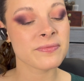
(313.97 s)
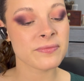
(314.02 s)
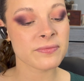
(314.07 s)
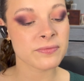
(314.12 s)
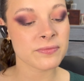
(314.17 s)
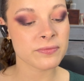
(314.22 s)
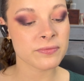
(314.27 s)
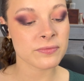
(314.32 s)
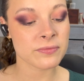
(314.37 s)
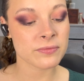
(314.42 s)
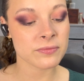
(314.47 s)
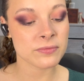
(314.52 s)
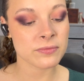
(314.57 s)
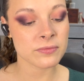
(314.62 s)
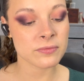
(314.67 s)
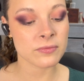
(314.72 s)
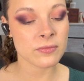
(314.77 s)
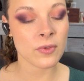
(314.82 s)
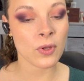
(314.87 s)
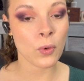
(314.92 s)
on a
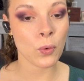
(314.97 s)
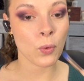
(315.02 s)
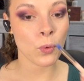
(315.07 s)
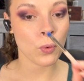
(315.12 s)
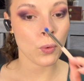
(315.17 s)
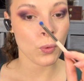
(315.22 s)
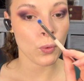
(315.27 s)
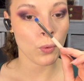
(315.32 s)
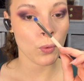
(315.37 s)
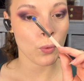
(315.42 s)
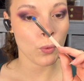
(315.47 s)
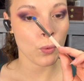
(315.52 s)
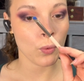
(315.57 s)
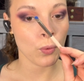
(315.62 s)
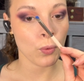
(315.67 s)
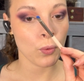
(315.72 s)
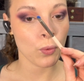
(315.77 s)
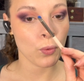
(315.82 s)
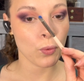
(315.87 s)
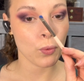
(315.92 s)
small
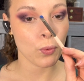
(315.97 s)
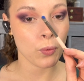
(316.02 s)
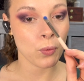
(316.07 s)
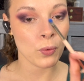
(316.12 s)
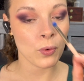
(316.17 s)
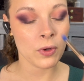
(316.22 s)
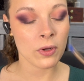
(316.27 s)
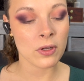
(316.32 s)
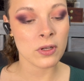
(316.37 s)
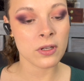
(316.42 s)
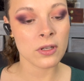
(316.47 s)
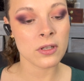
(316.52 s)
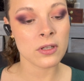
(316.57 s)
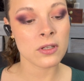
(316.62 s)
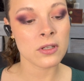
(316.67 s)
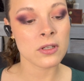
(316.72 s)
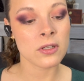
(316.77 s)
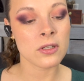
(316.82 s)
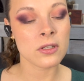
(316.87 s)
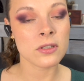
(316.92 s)
pencil brush as
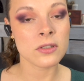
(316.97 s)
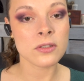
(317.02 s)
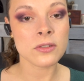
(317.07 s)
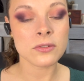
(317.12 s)
well,